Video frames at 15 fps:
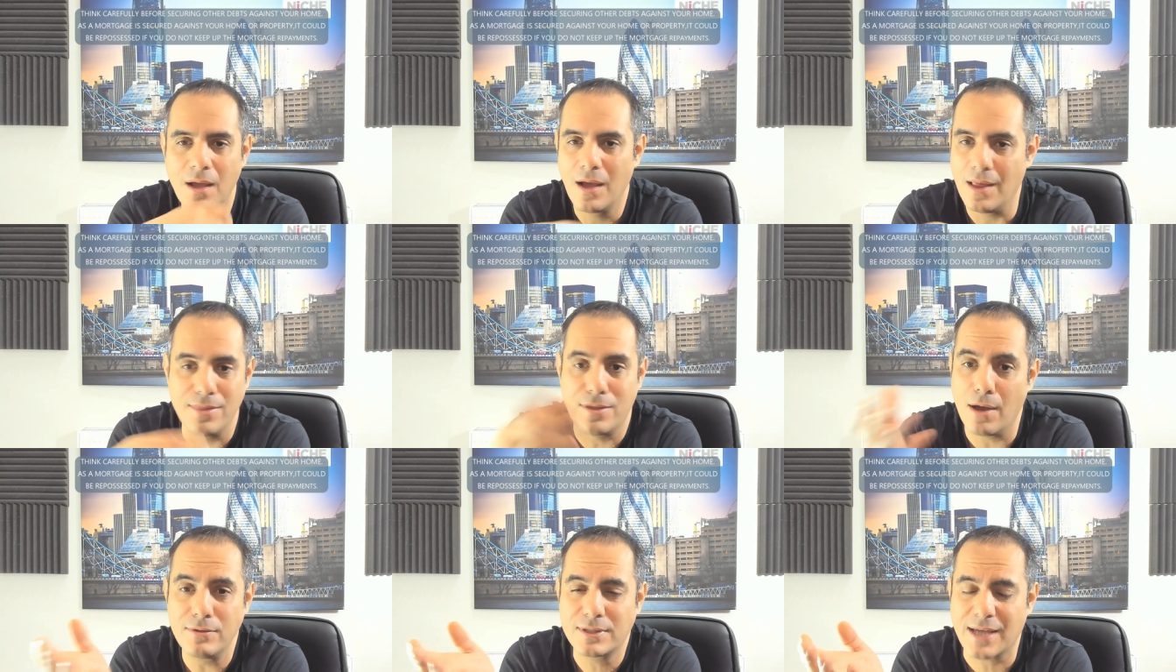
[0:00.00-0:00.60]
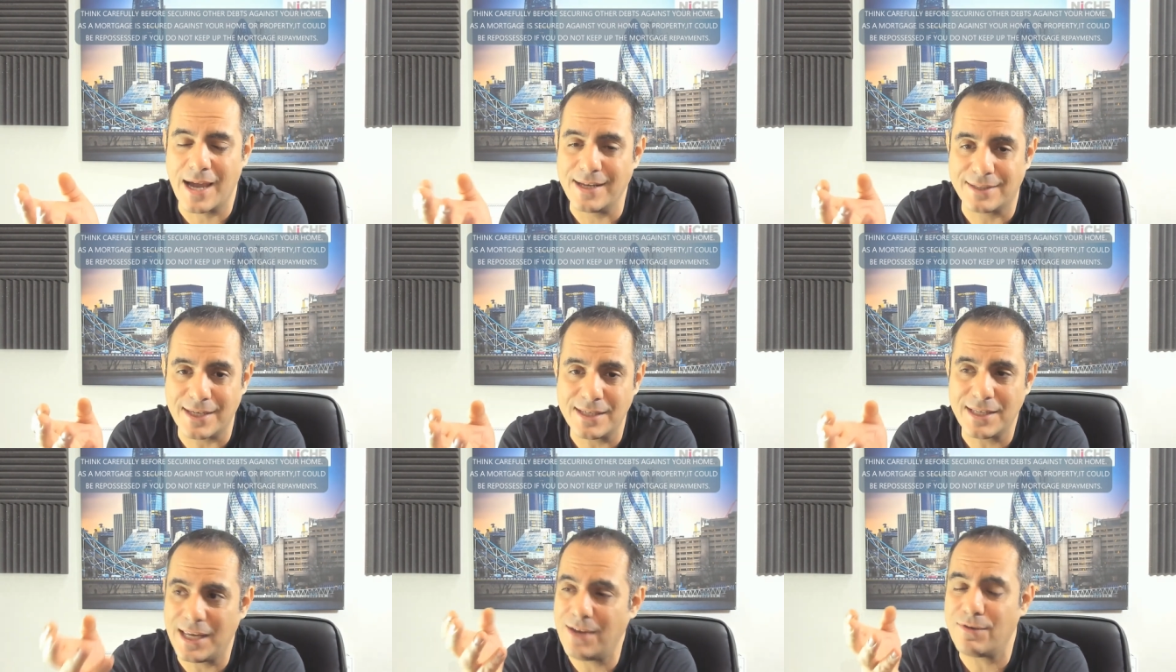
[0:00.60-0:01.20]
In those
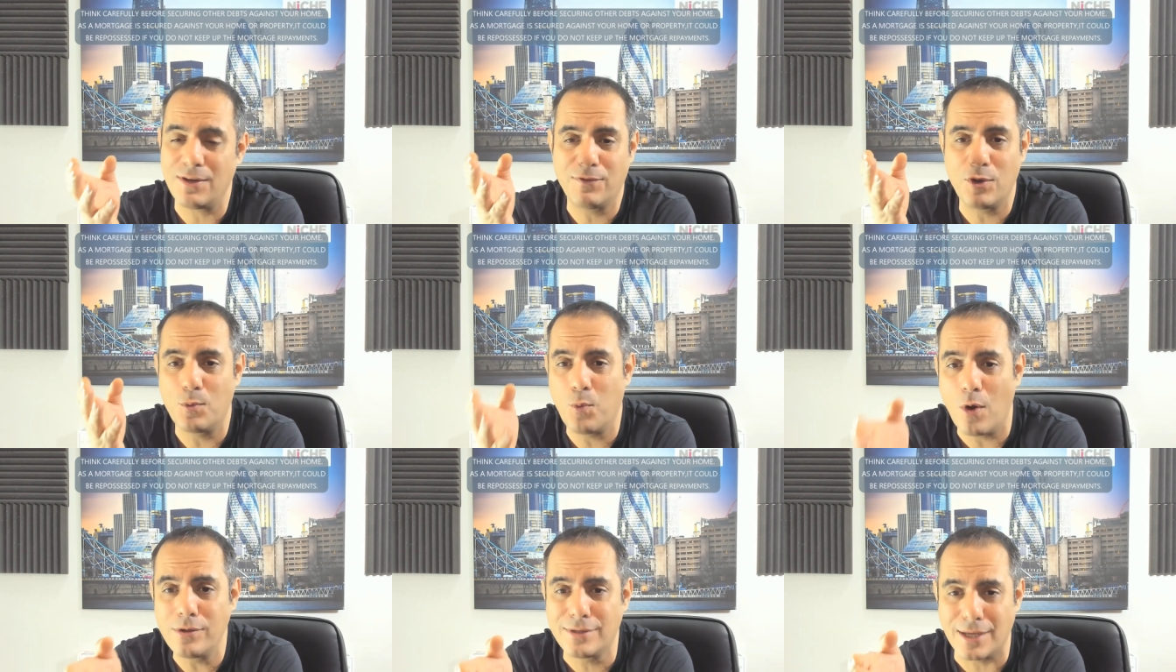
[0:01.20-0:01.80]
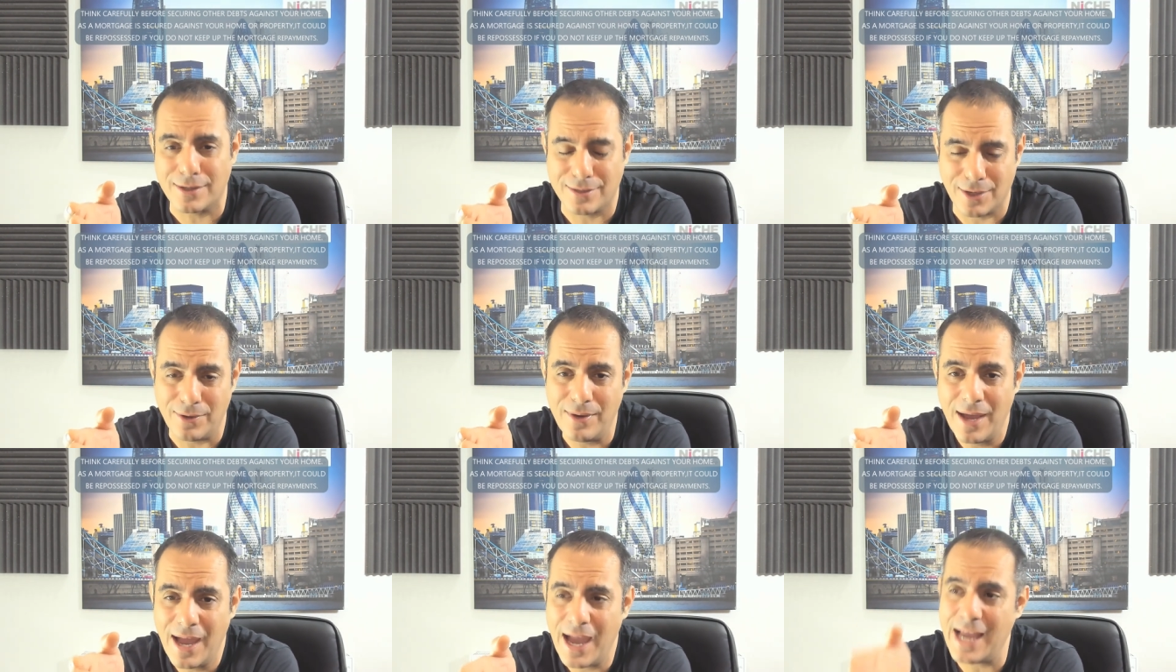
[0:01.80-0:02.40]
cases, even if you wanted to,
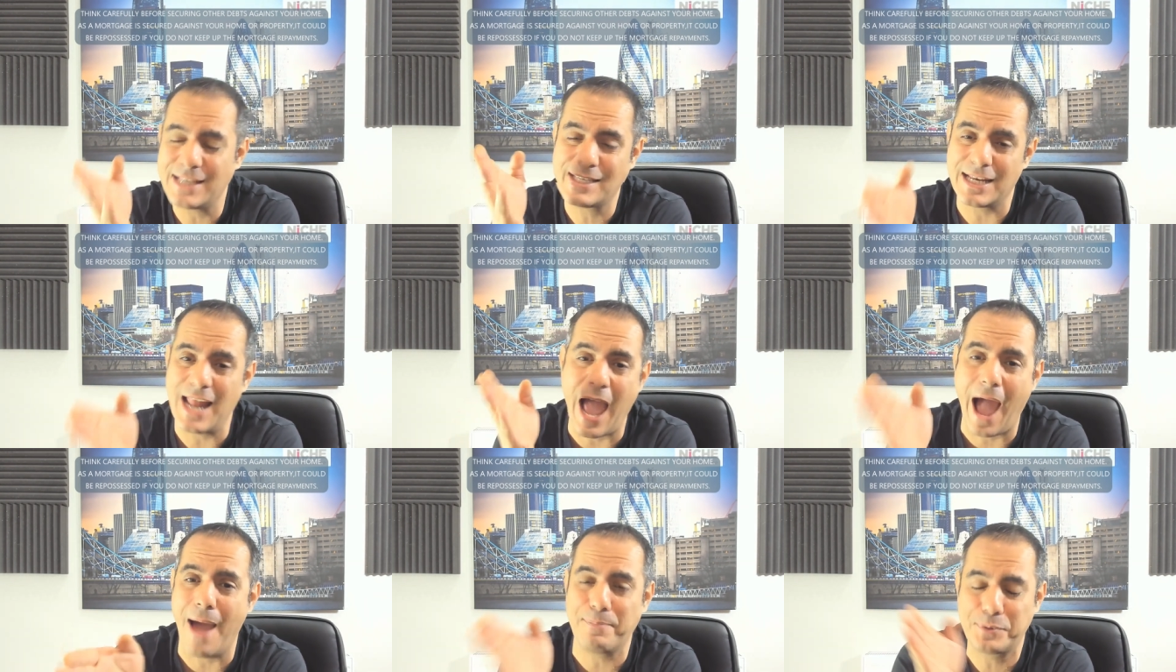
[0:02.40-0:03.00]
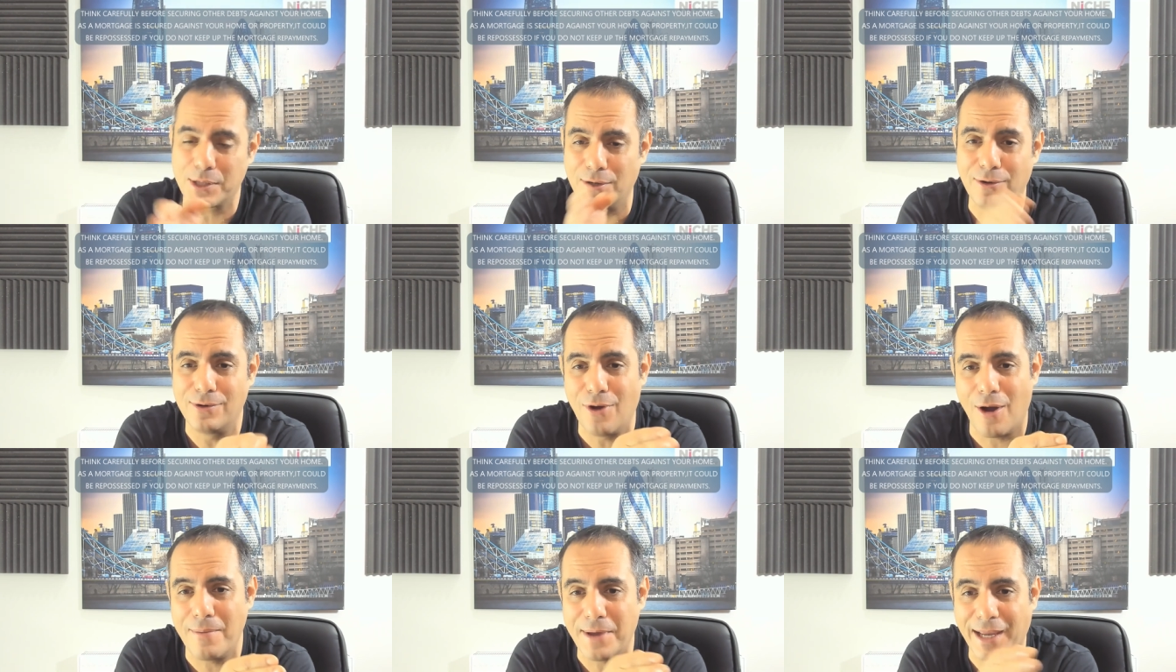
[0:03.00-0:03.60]
it's an absolute
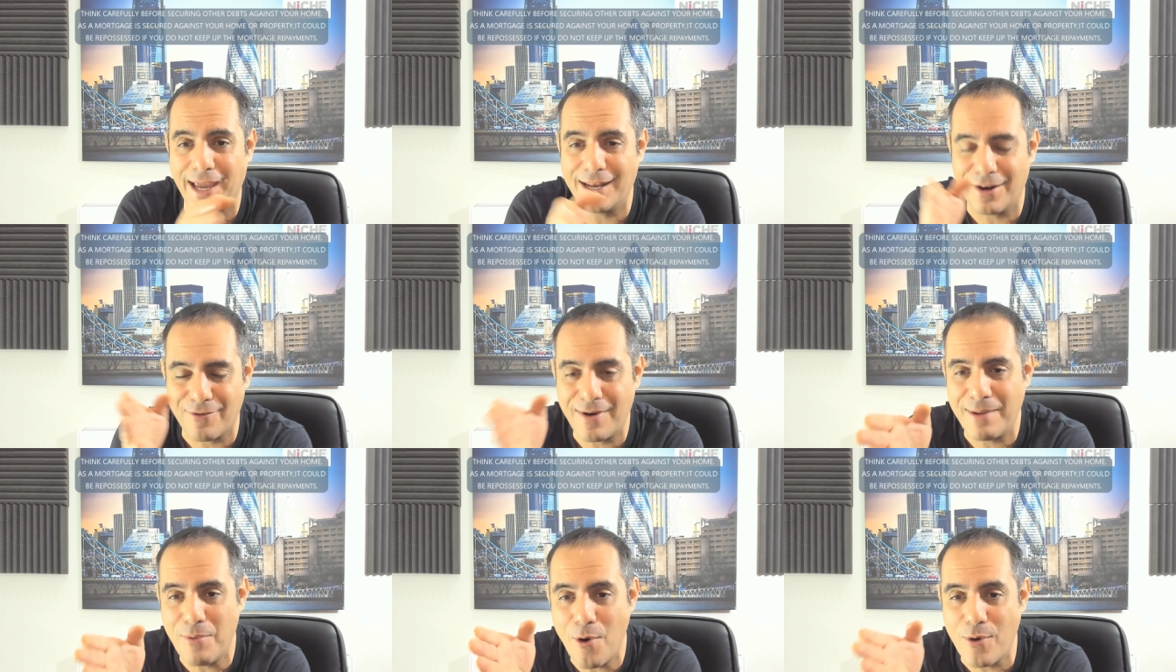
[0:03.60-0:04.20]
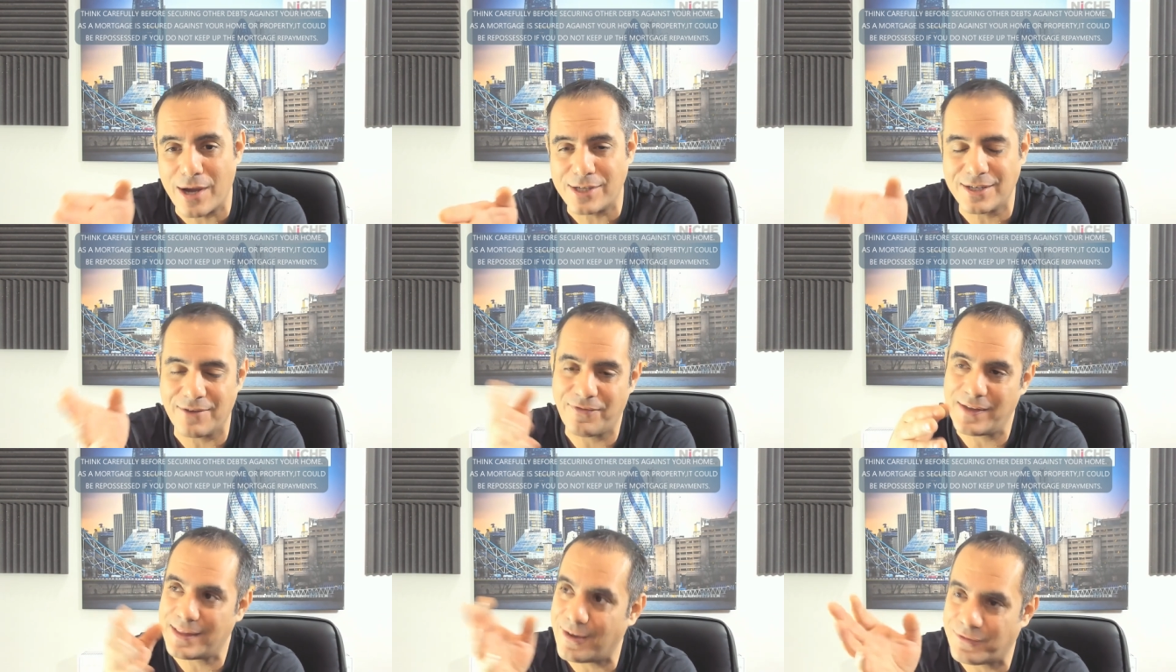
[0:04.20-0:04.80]
nightmare getting a remortgage
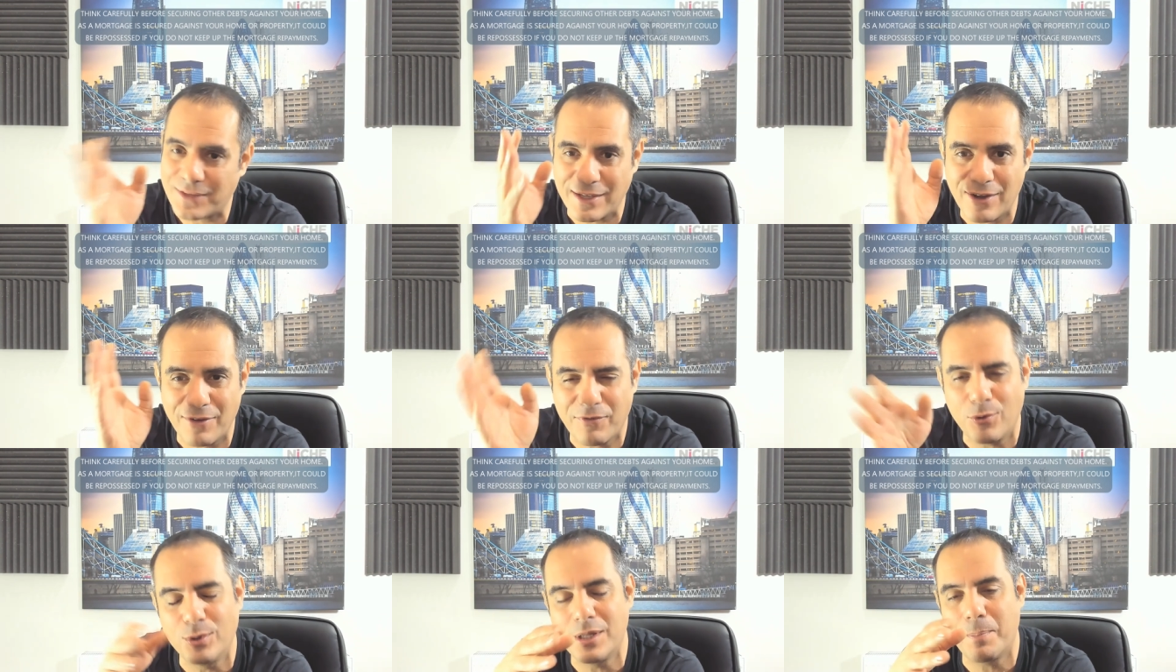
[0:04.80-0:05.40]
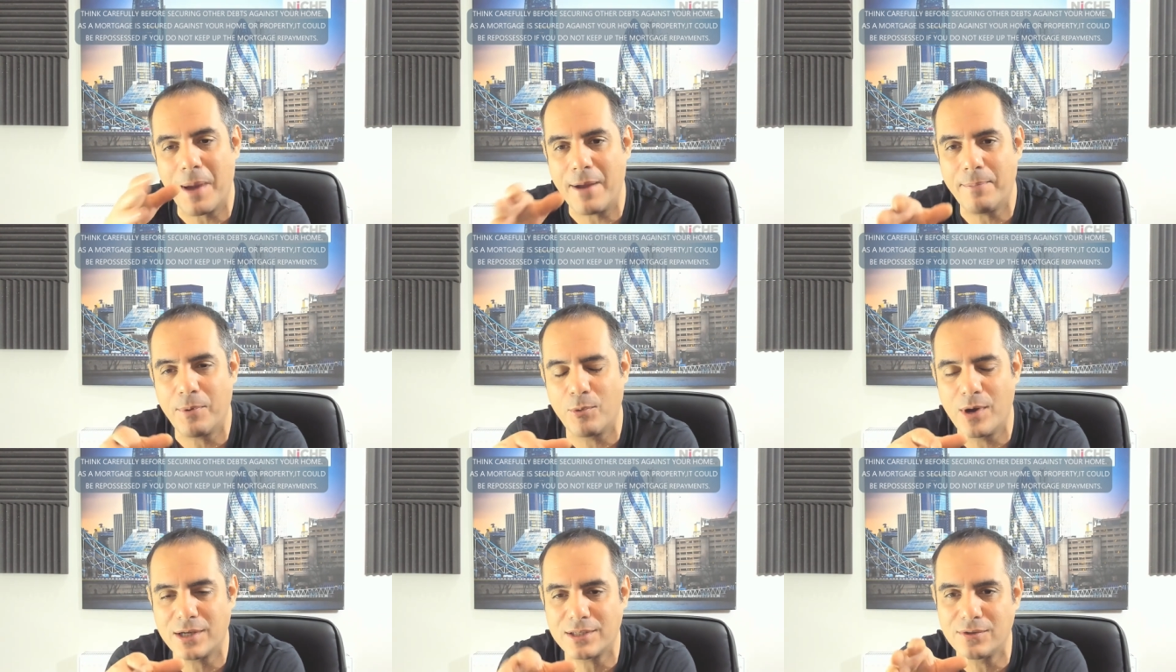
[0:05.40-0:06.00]
if all the
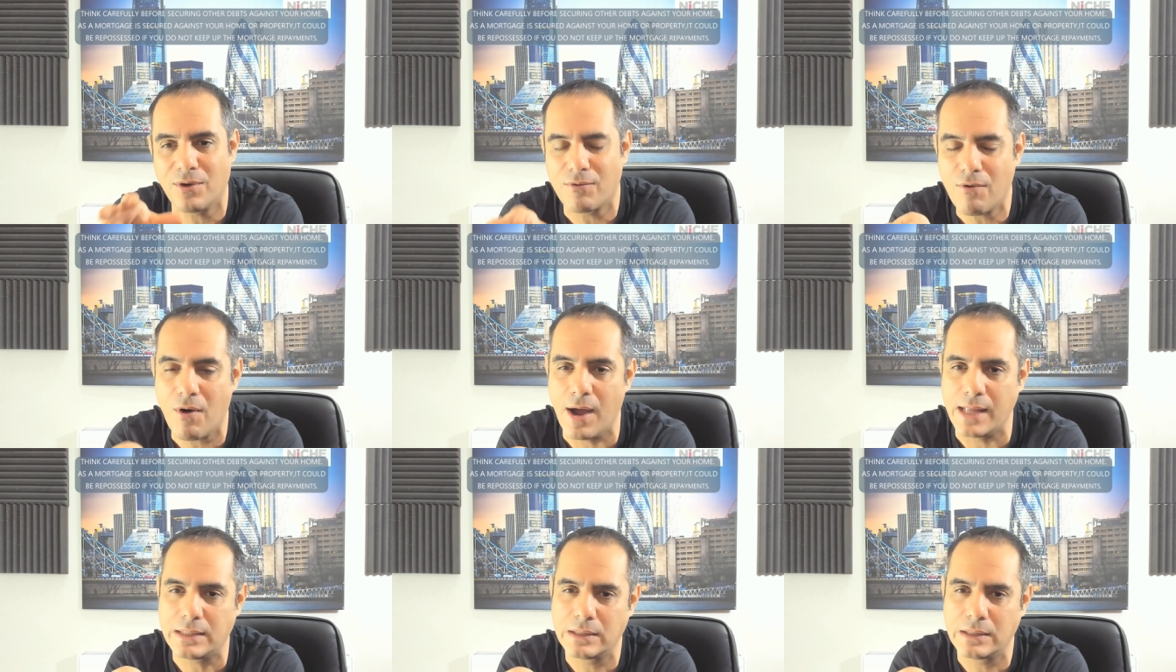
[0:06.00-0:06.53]
paperwork's not right.